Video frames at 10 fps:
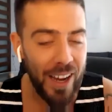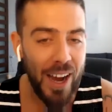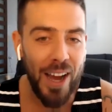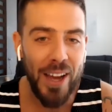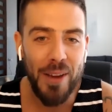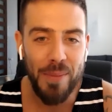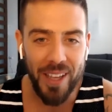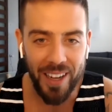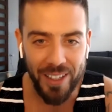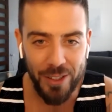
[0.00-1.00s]
I am
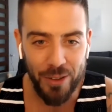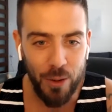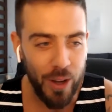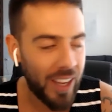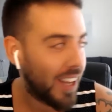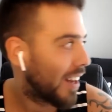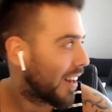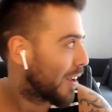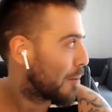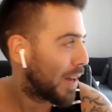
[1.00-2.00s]
in, estoy
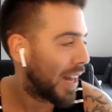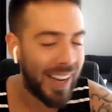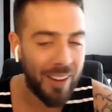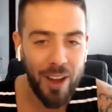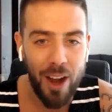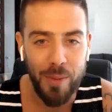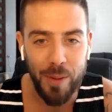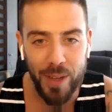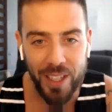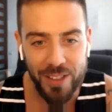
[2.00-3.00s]
en Playa del Carmen,
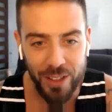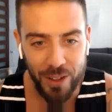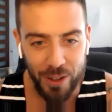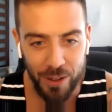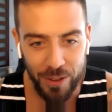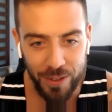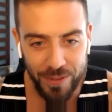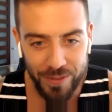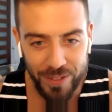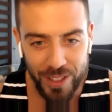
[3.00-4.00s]
Mexico,
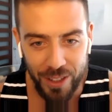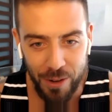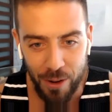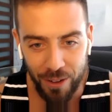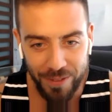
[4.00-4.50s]
senor